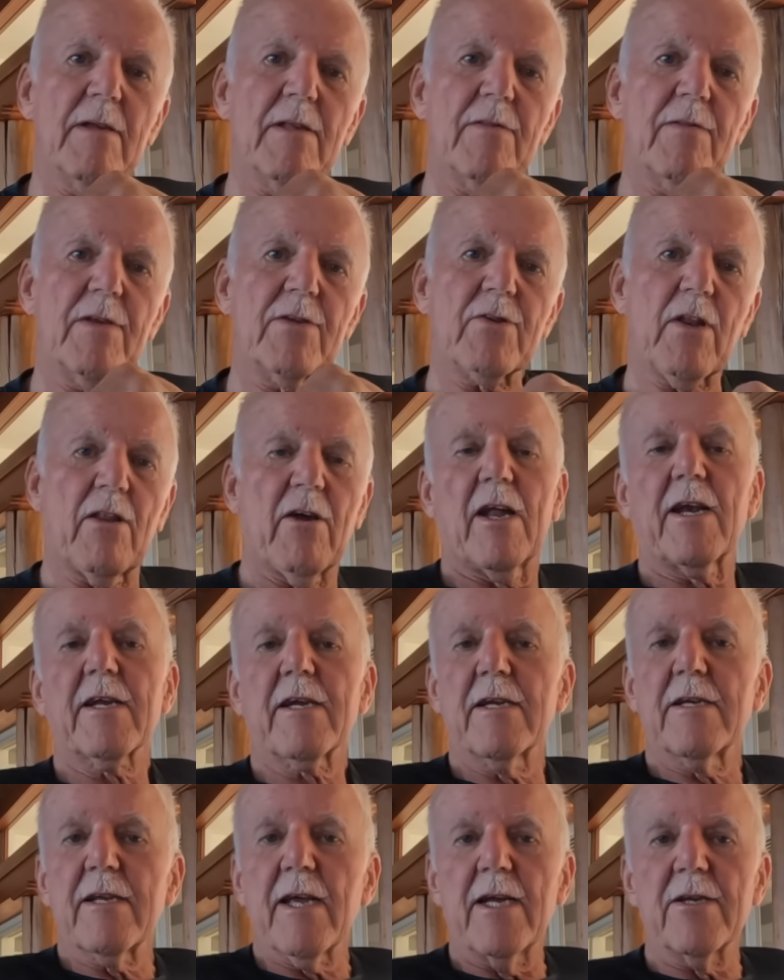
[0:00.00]
There's a lot of
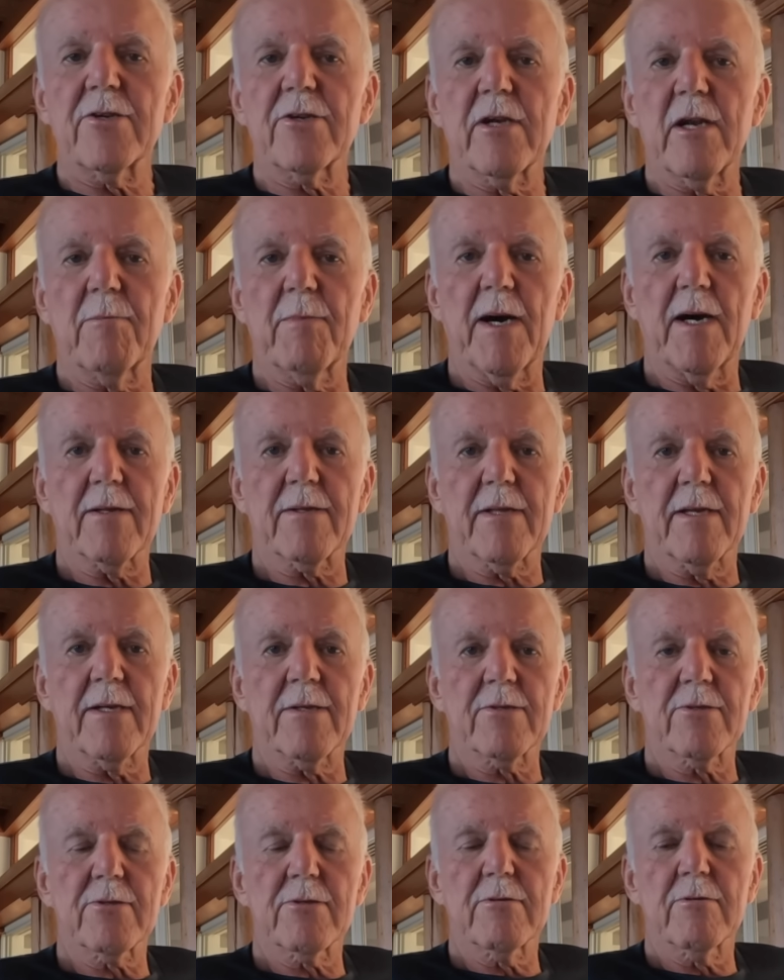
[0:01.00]
contention about
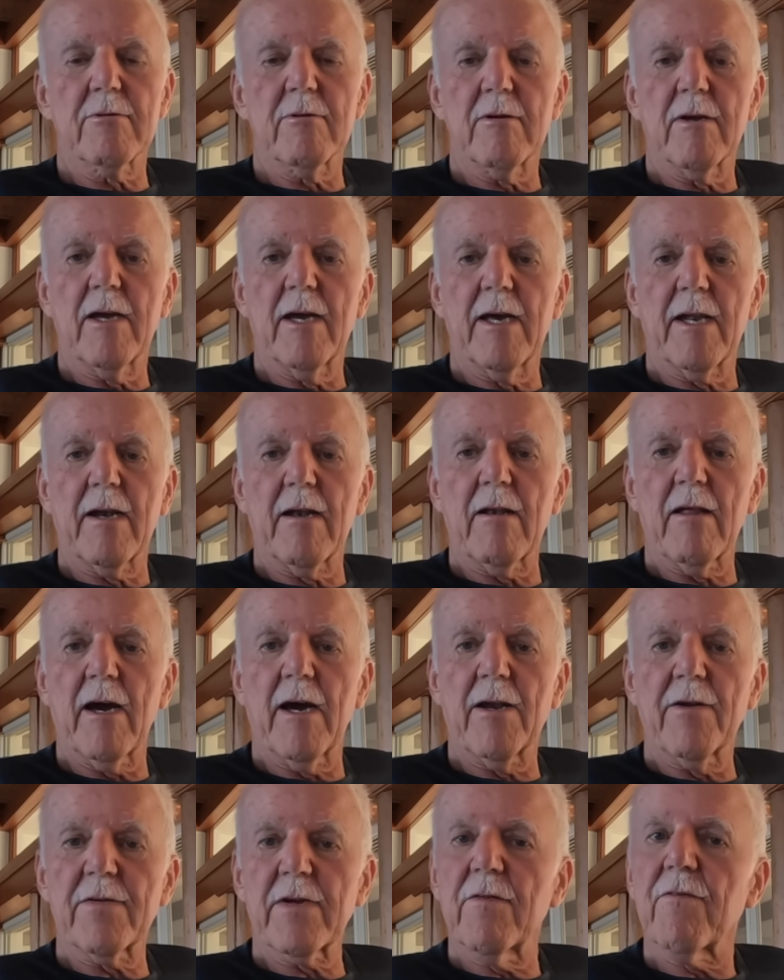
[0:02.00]
this and a
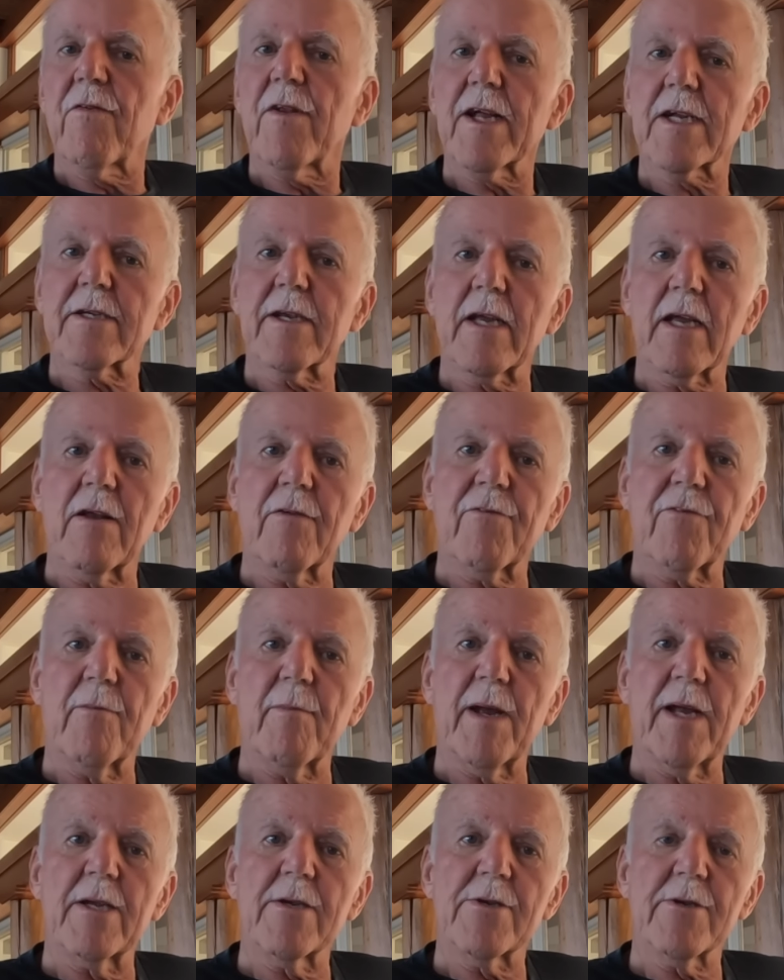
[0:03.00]
lot of conflicting
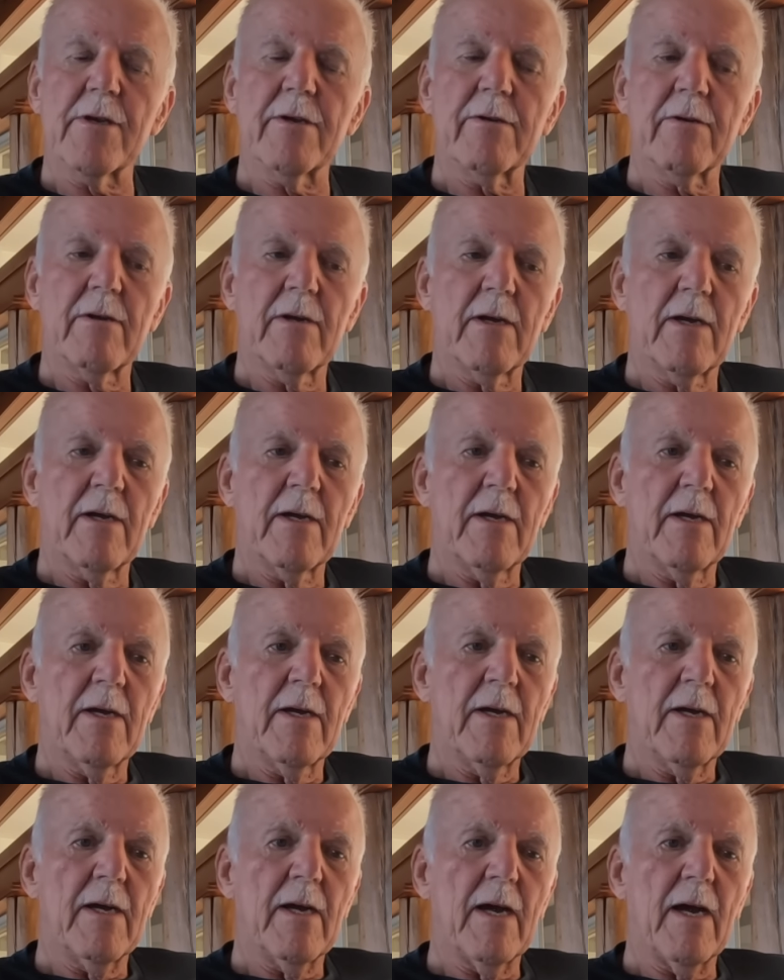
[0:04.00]
information,
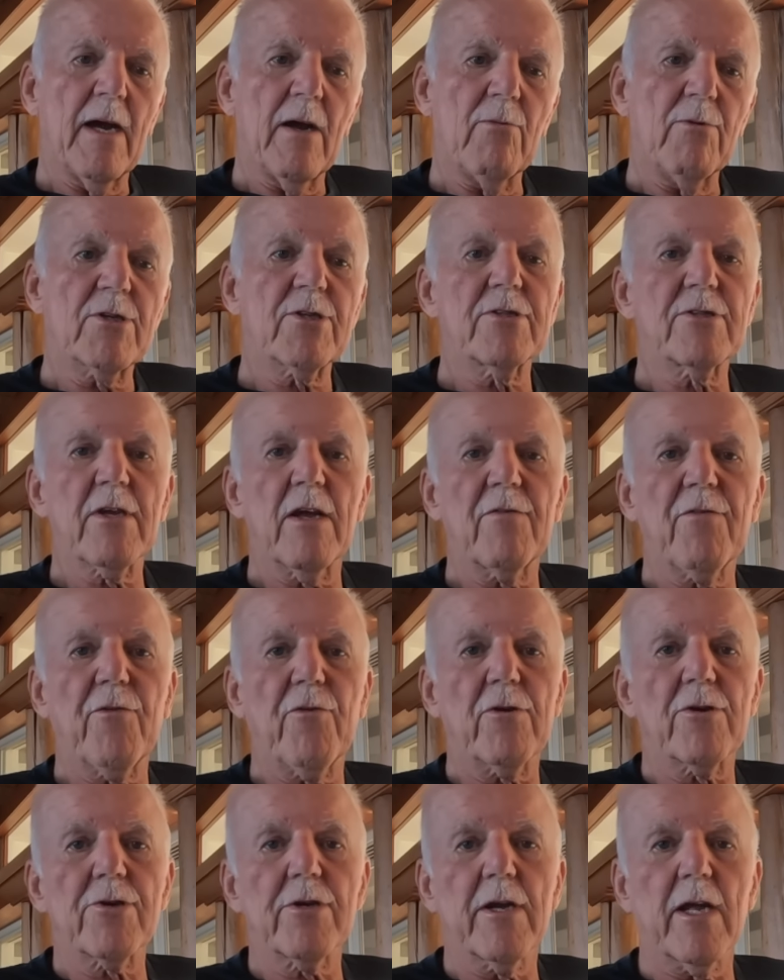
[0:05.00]
which is
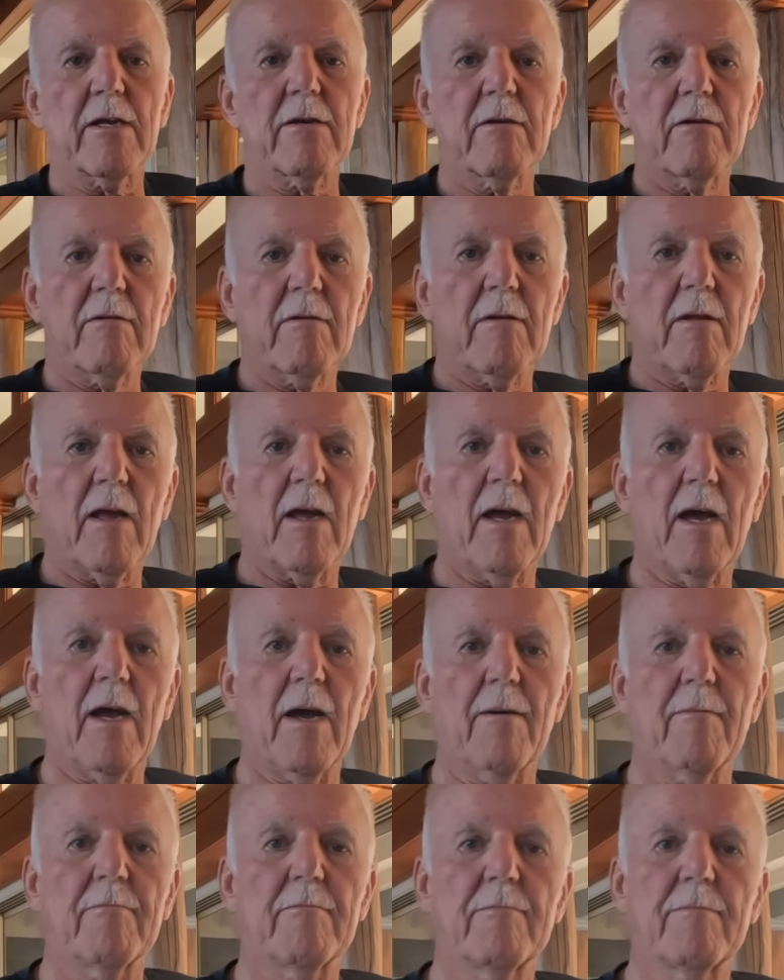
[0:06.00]
unfortunate,
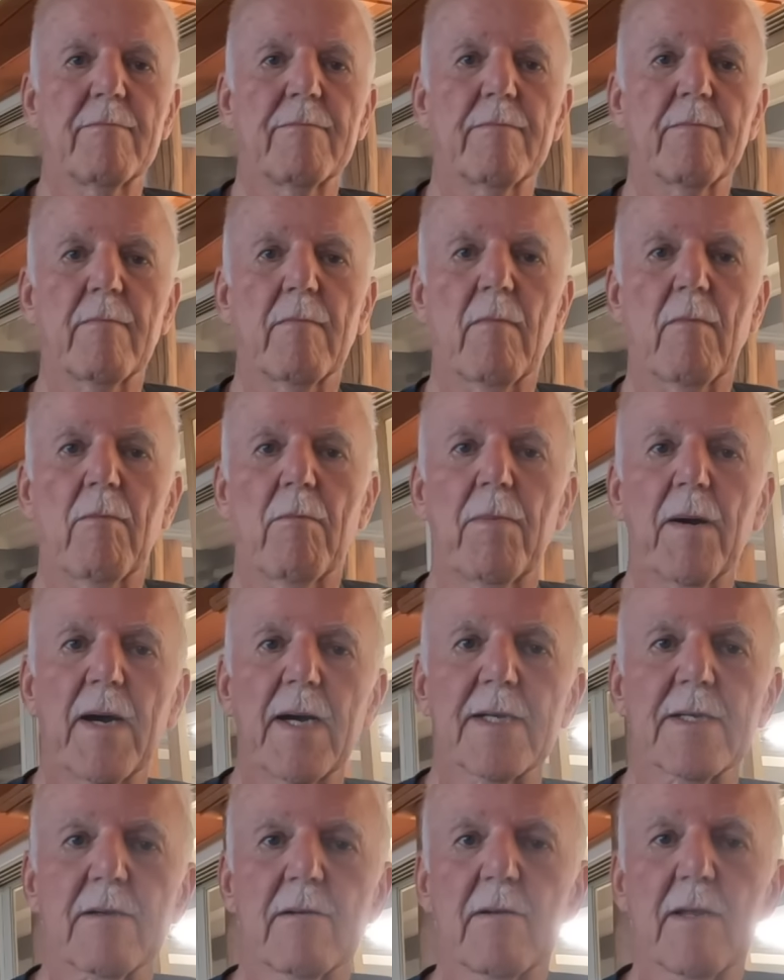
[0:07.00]

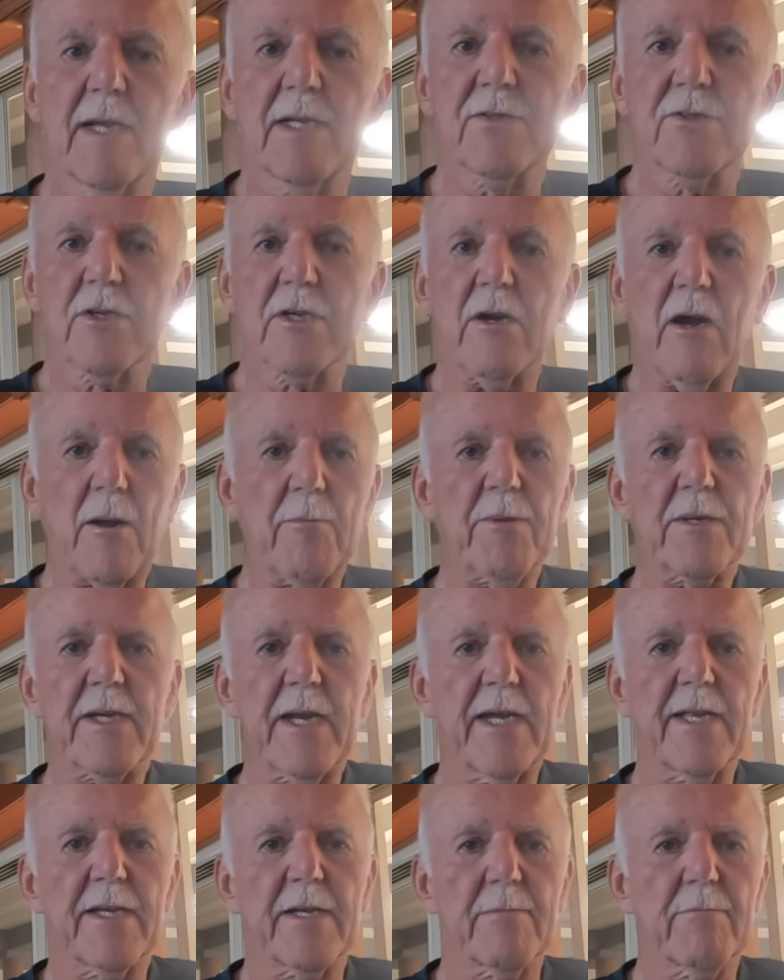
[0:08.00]
but it's a
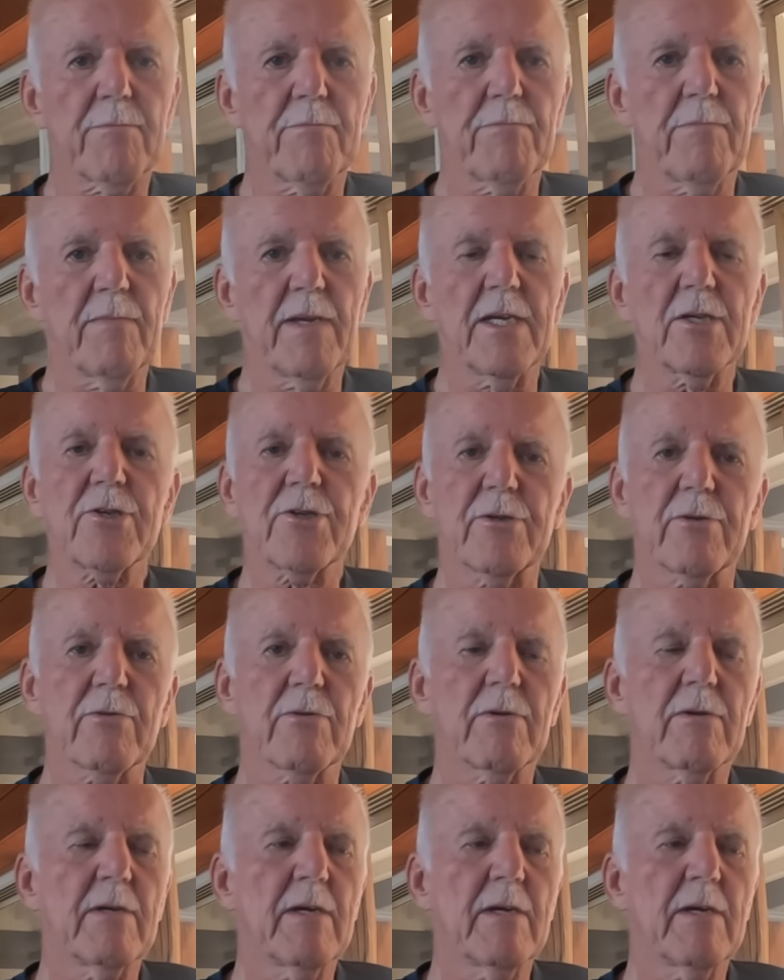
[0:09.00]
complicated issue.